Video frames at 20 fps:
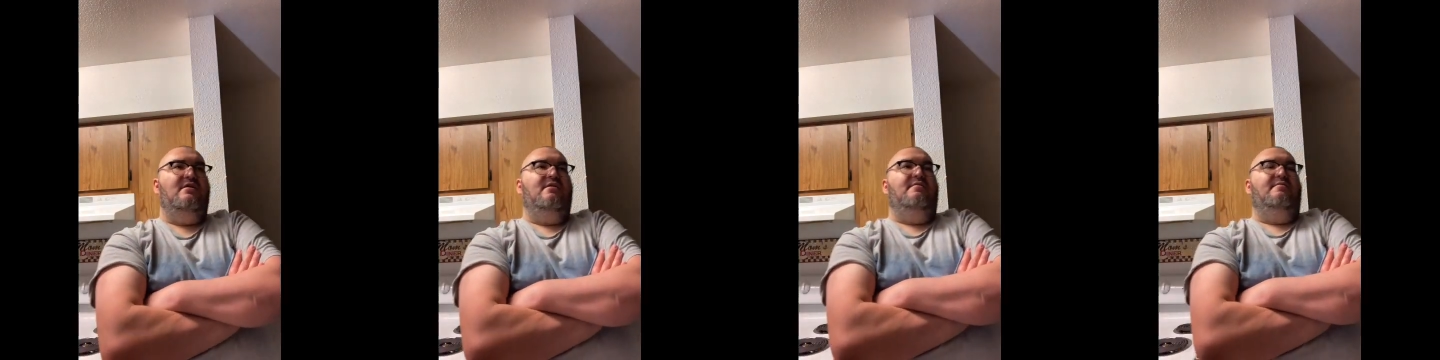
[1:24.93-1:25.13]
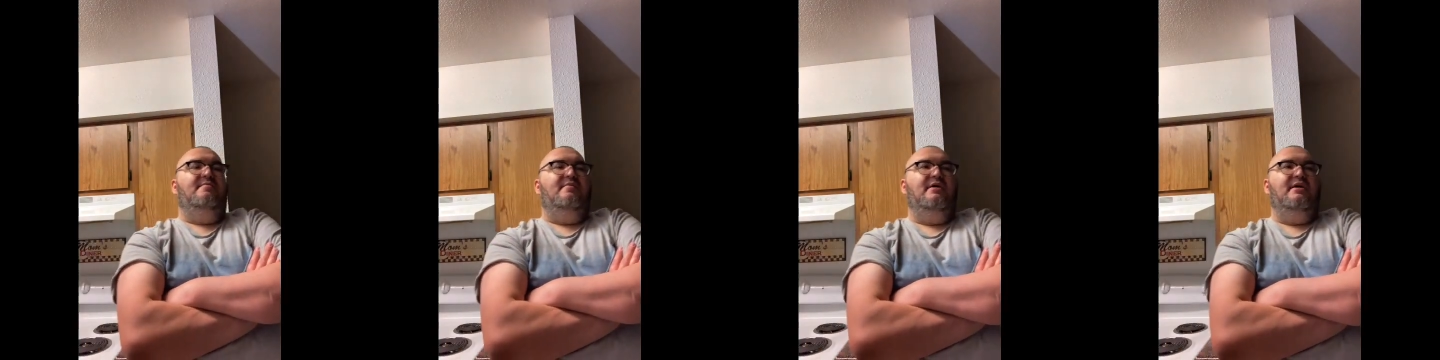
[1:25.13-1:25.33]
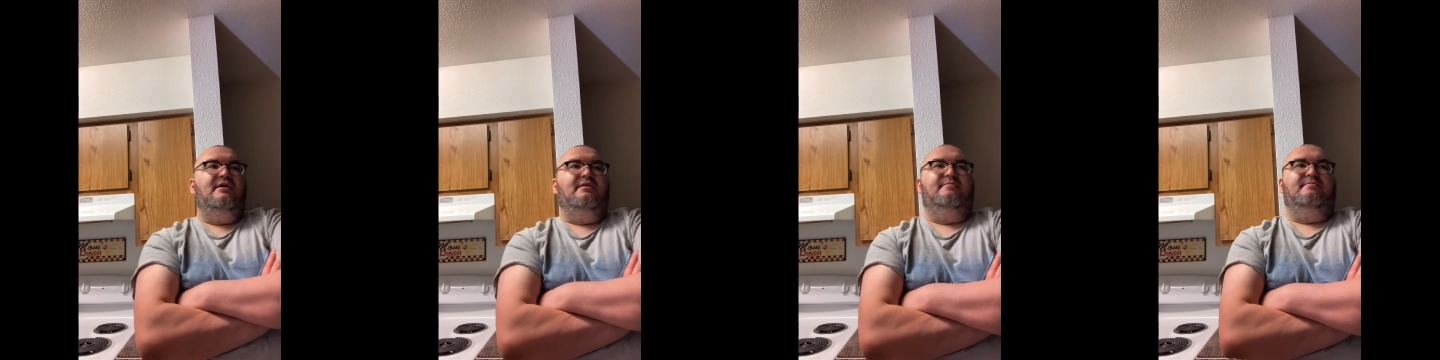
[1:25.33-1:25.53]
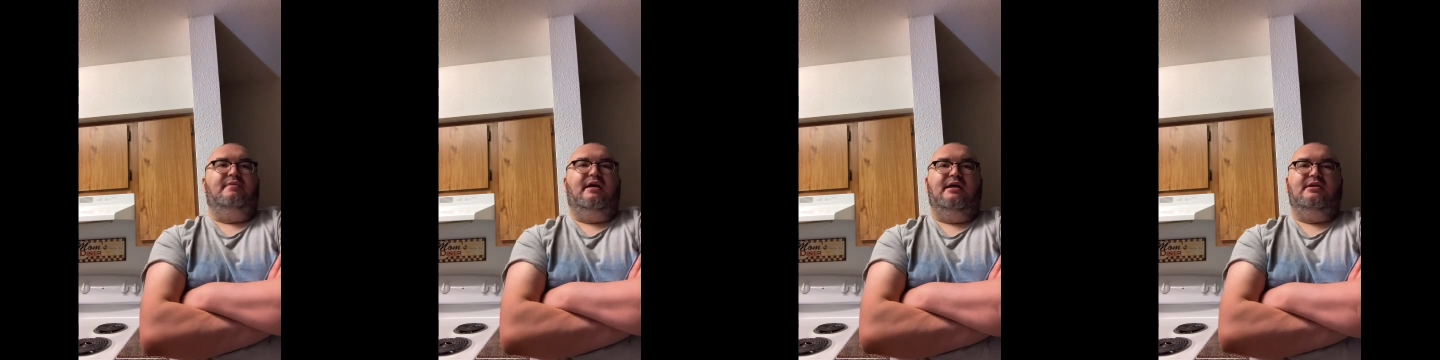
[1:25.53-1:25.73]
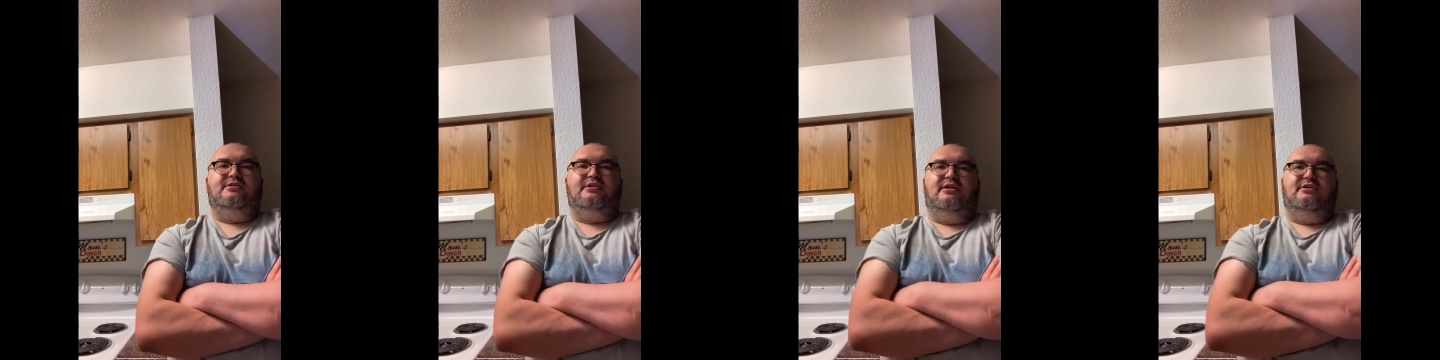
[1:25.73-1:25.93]
But
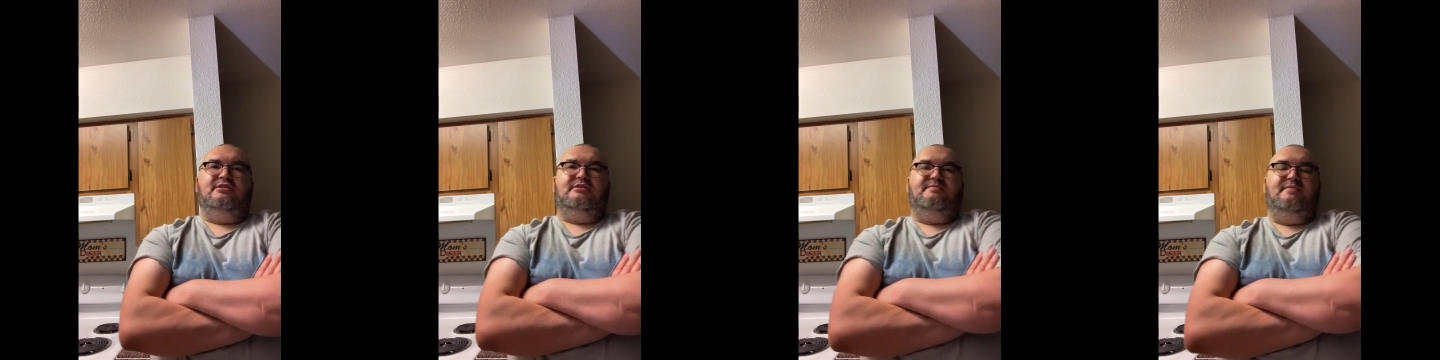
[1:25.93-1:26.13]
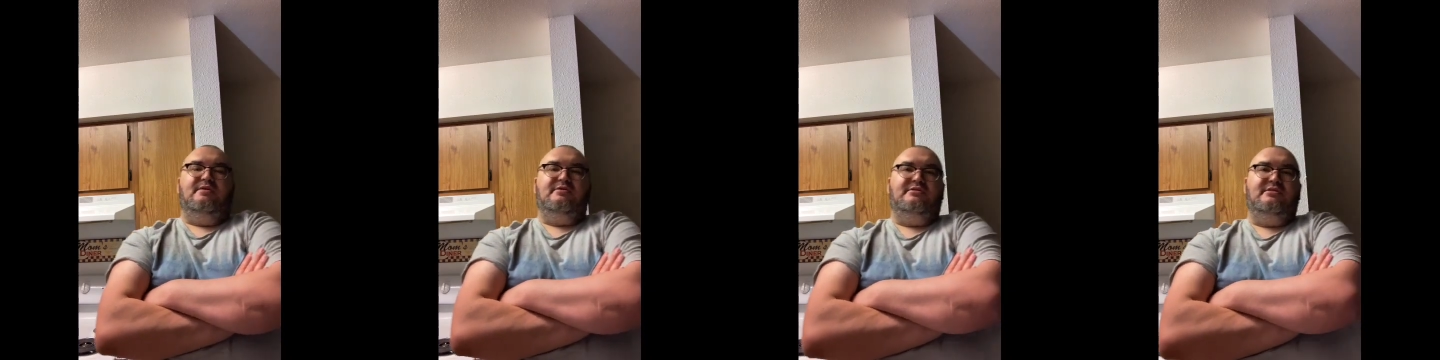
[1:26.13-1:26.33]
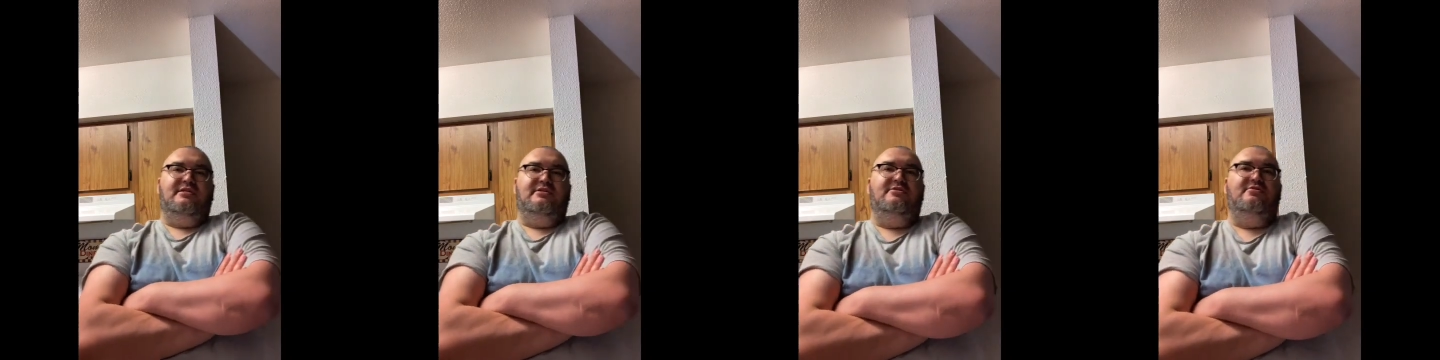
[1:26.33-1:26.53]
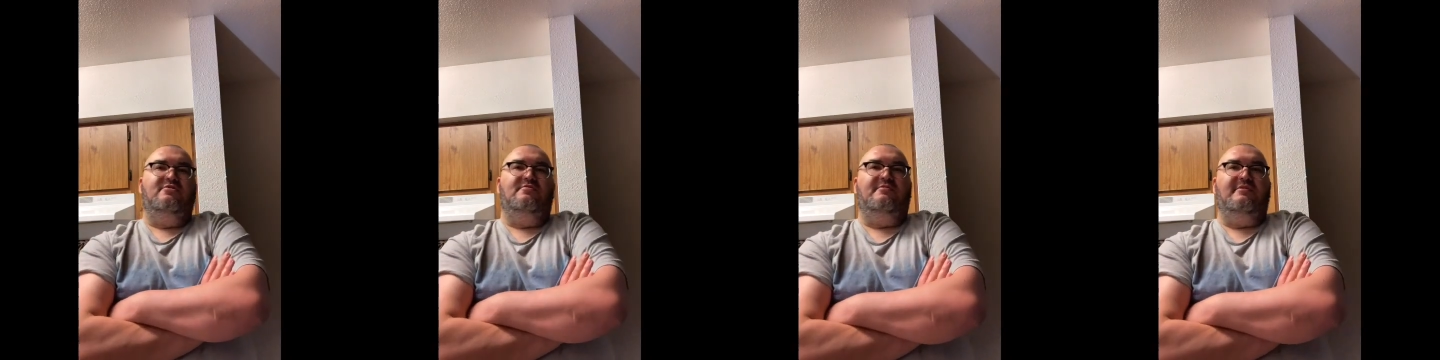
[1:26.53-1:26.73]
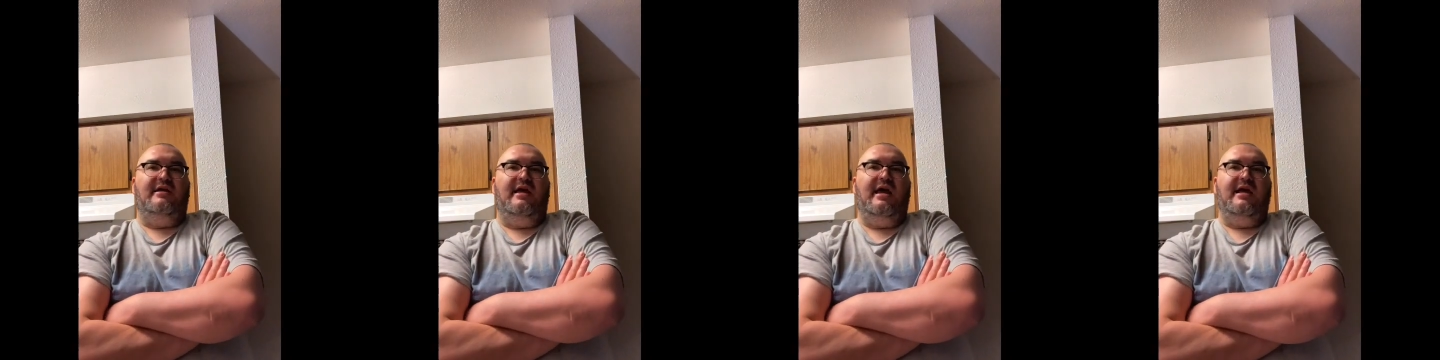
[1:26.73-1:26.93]
my channel is mostly
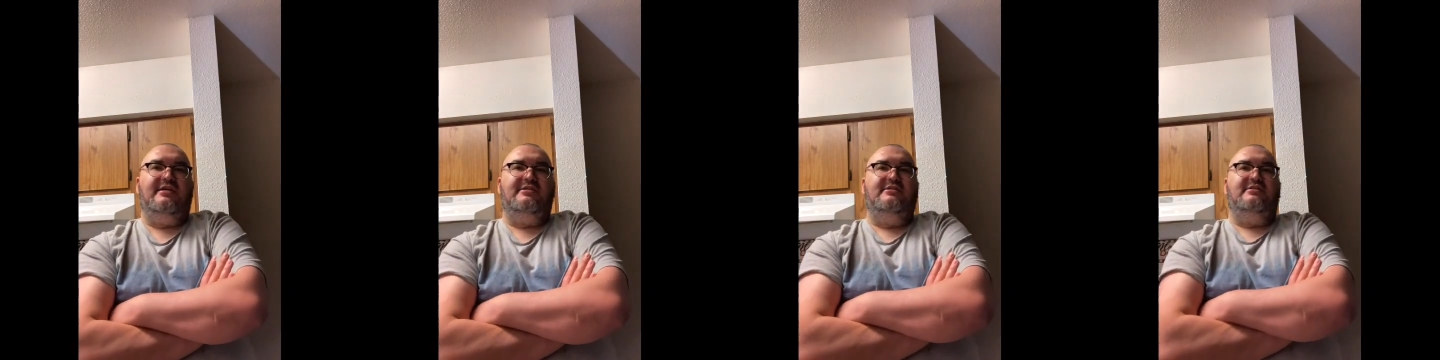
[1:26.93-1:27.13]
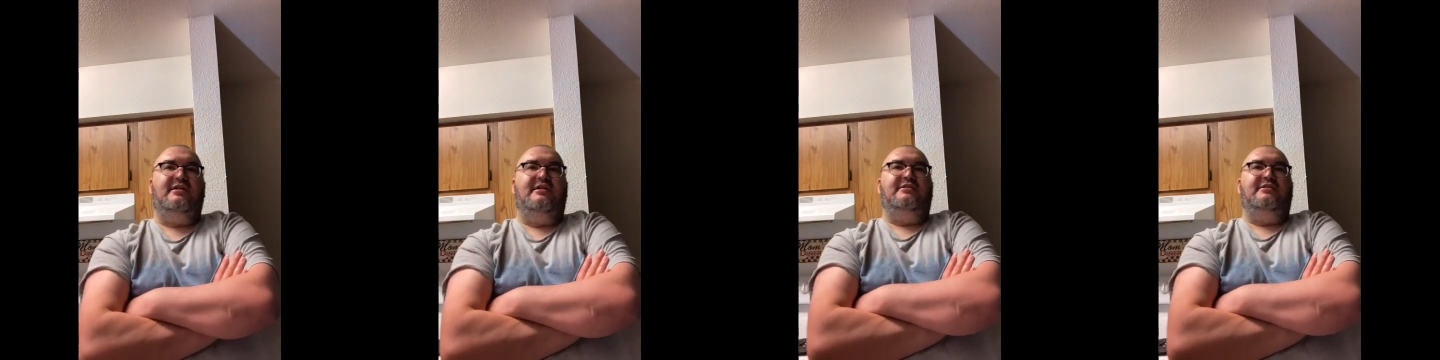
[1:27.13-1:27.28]
doing reactions